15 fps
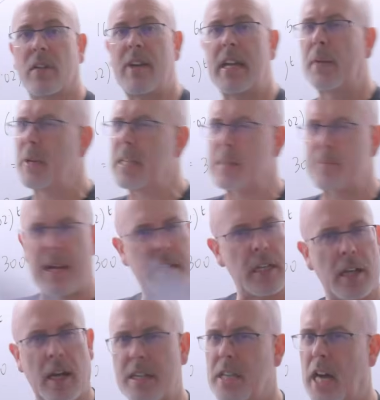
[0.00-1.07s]
already. We spent a
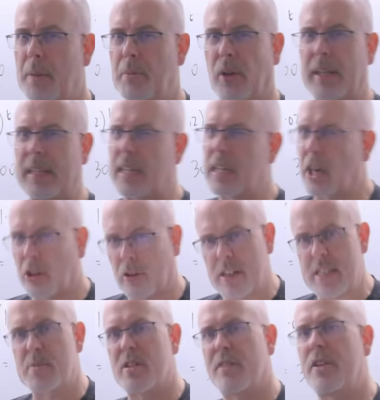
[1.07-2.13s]
lot of time looking at that in our
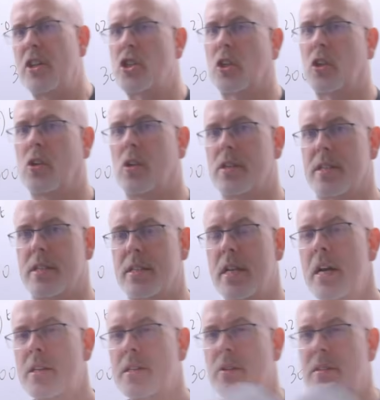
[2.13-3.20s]
Christmas revision courses.
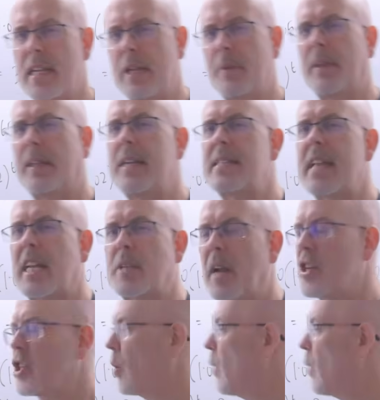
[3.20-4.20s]
So dealing with these exponential